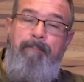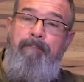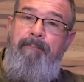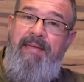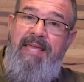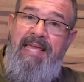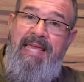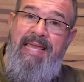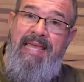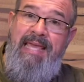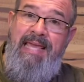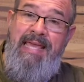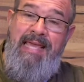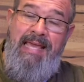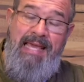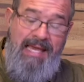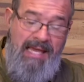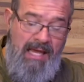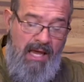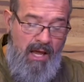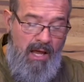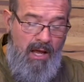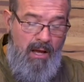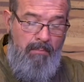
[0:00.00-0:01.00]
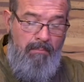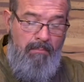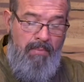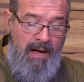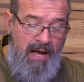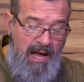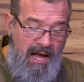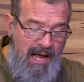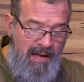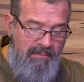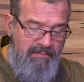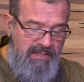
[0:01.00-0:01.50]
B,
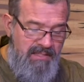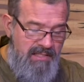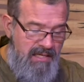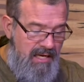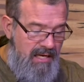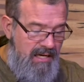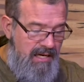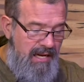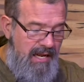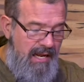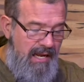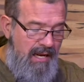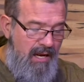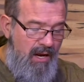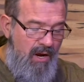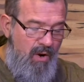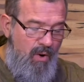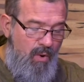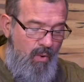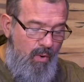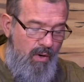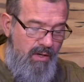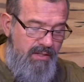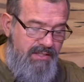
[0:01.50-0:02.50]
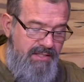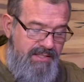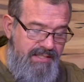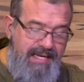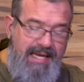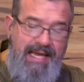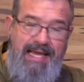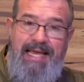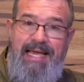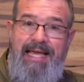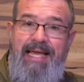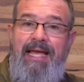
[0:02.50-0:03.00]
Palm Sunday, or
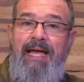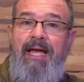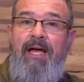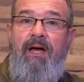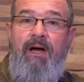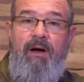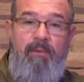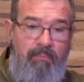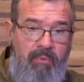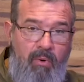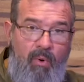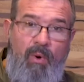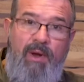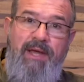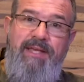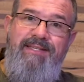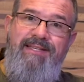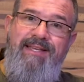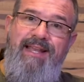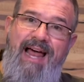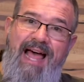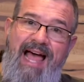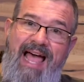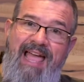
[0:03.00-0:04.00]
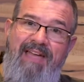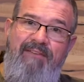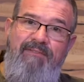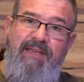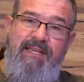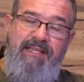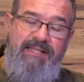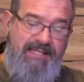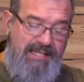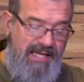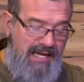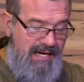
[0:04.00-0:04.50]
C, Poison
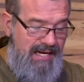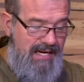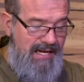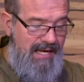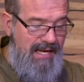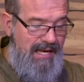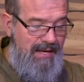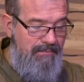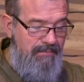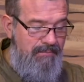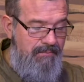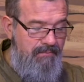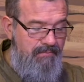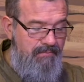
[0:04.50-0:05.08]
Ivy Sunday?